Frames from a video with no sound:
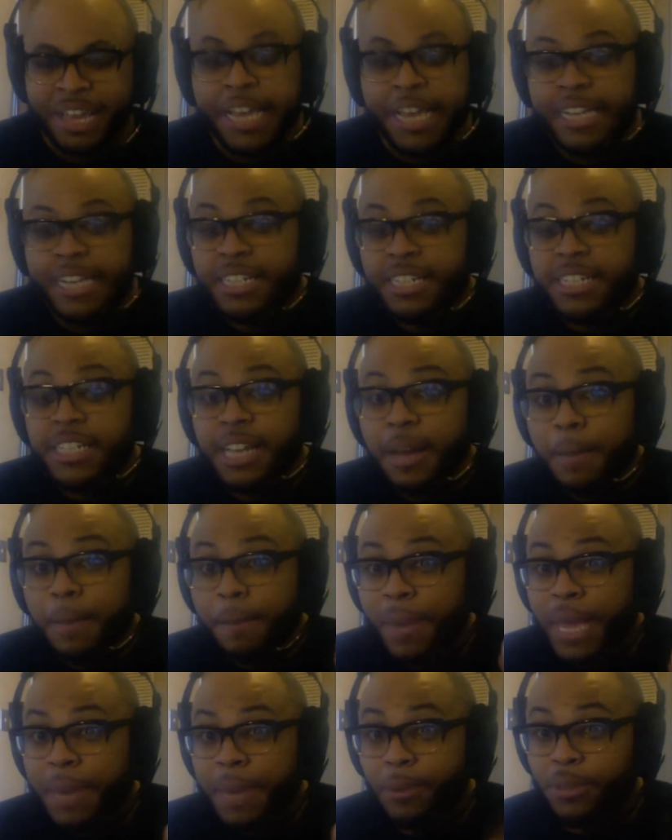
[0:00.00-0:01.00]
Some
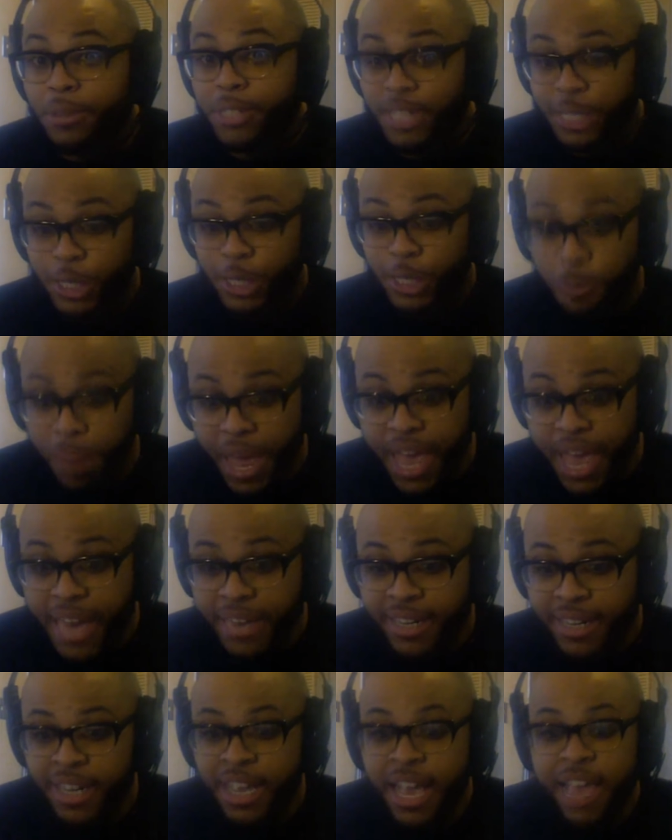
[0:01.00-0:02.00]
people
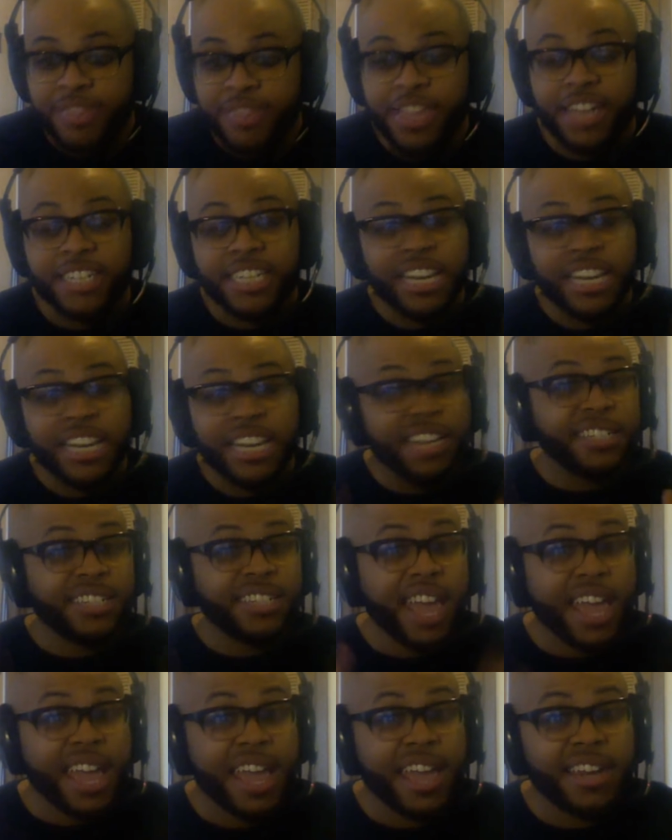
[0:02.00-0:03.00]
suspect that she
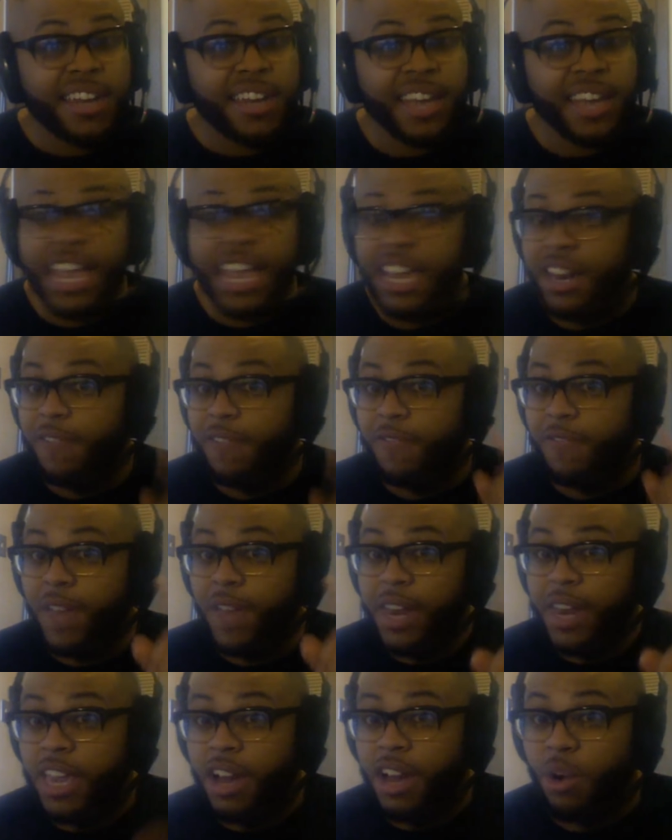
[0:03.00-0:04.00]
said in a
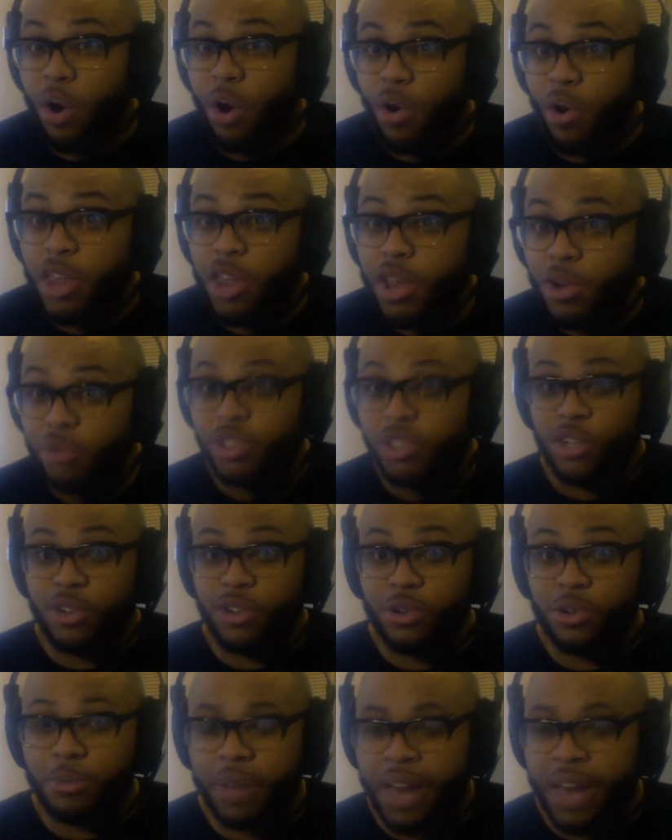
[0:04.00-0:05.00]
video on
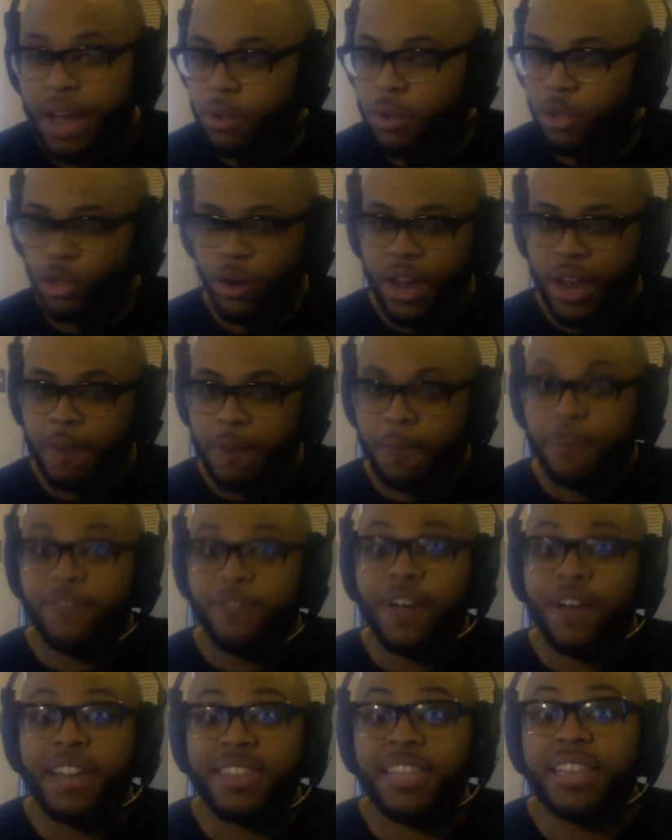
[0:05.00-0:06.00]
YouTube, and I will try to
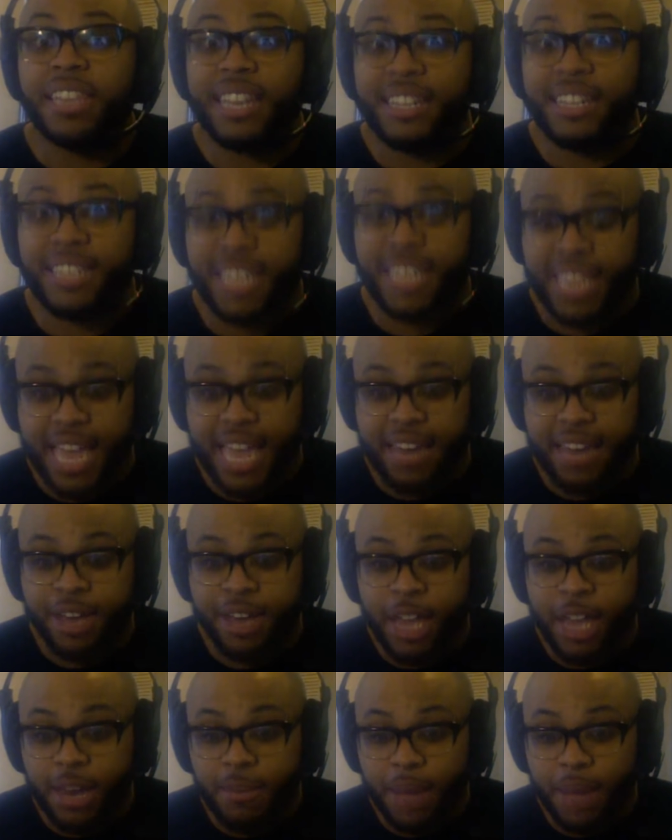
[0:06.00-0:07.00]
provide the link to that
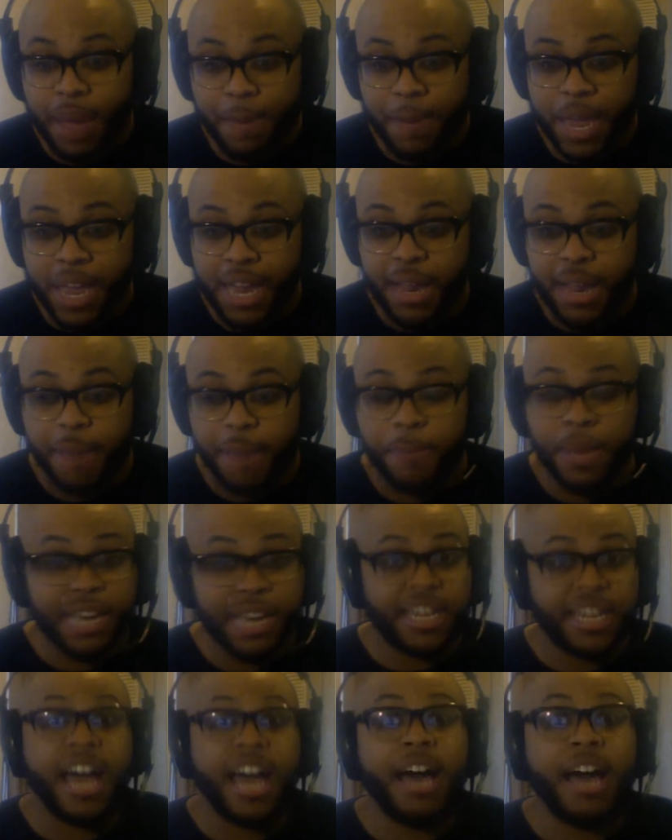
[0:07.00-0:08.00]
in my
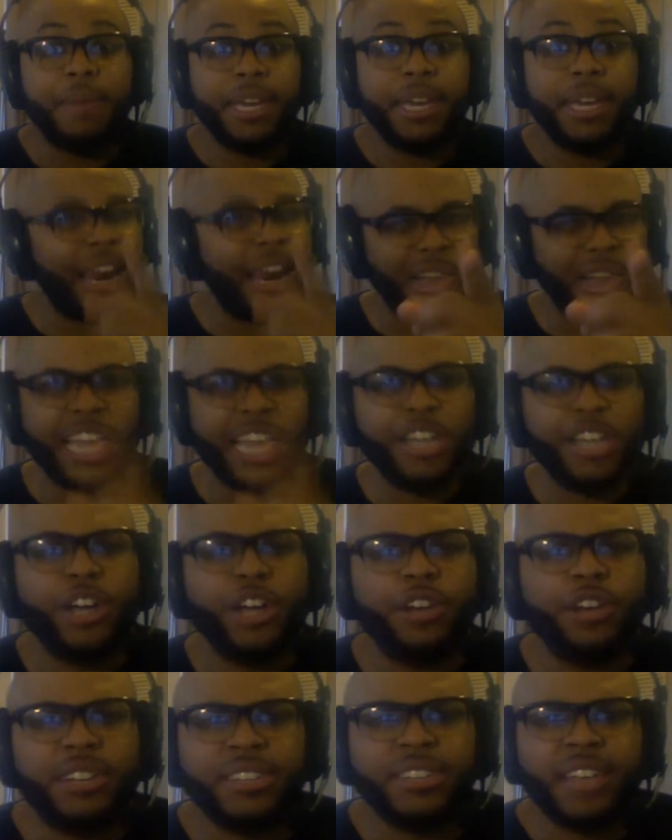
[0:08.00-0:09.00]
pinned comment, and I'll let
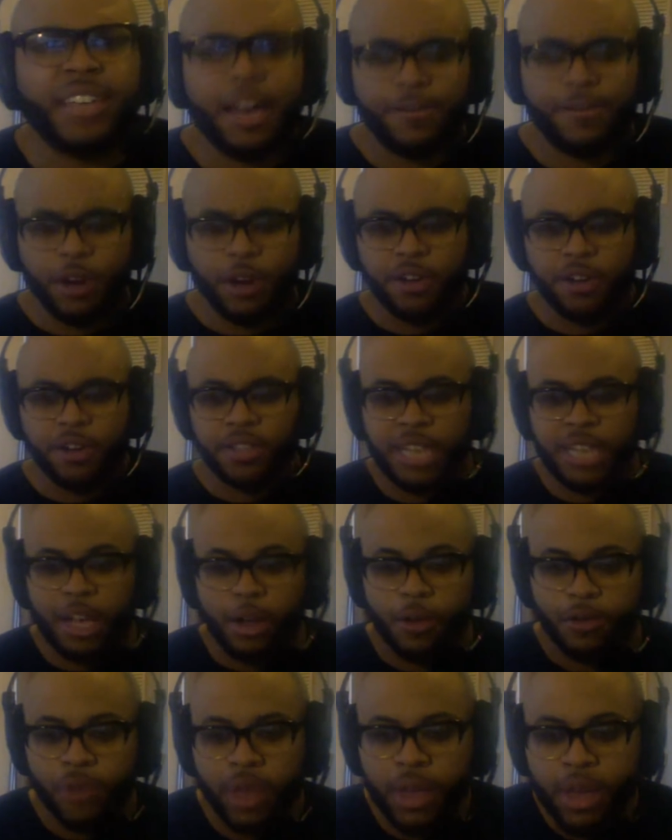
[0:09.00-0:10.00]
y'all decide for
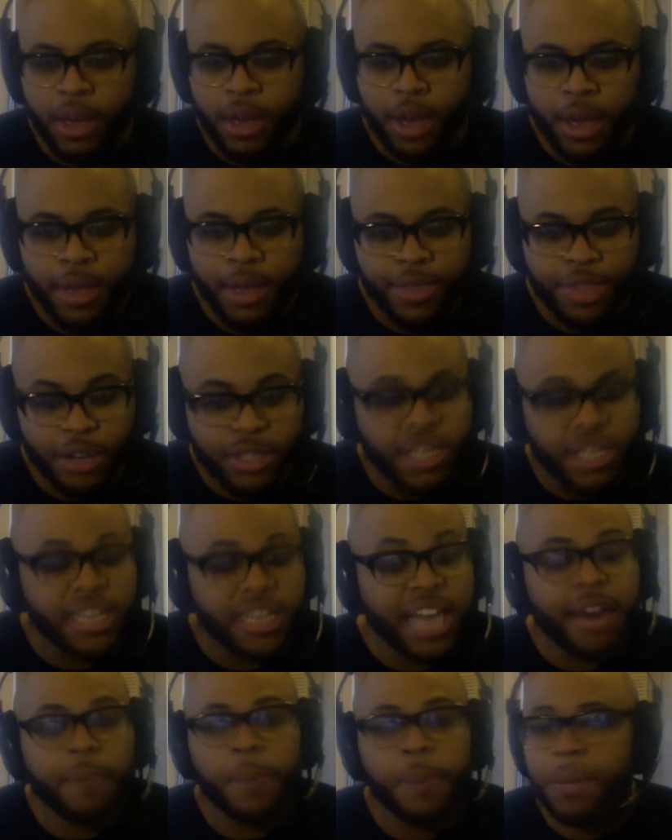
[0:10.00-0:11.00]
yourself. There's a
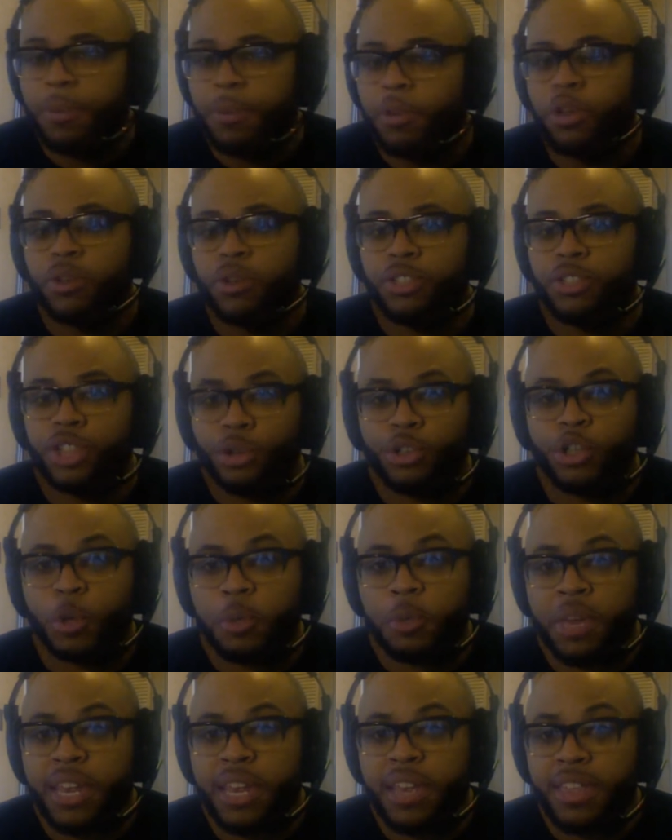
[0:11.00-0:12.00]
lot of people on social
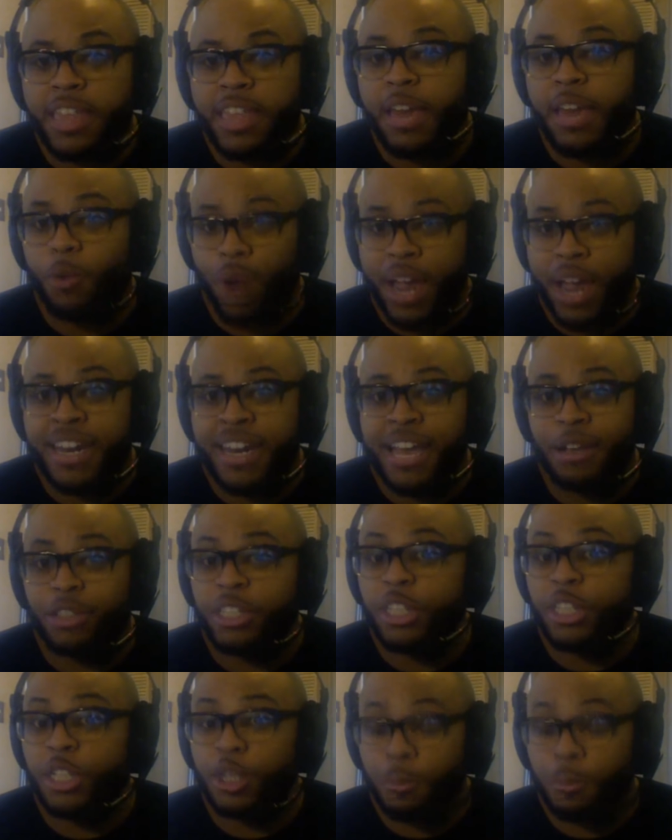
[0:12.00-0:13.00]
media that right now
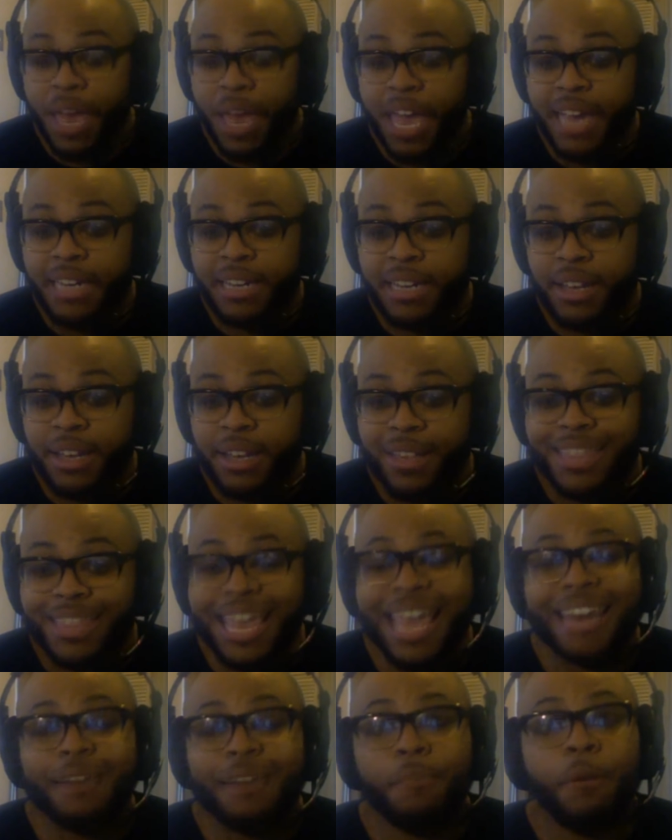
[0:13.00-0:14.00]
suspect
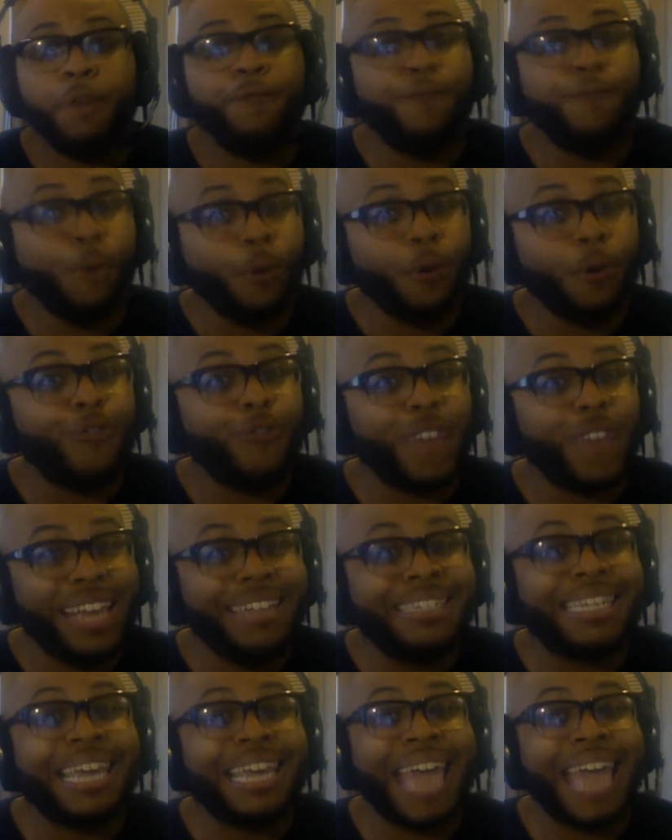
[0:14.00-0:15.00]
that before
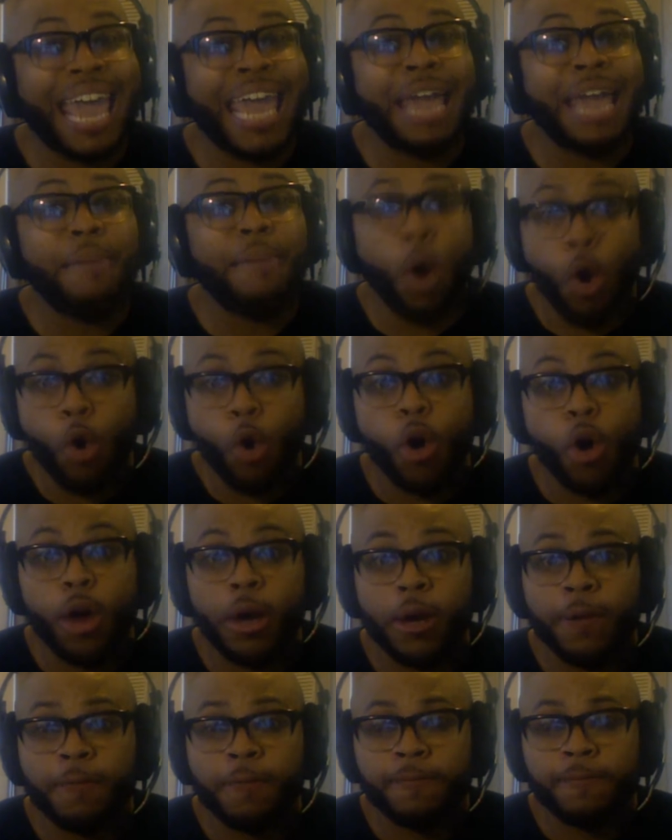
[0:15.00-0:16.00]
feeds came on,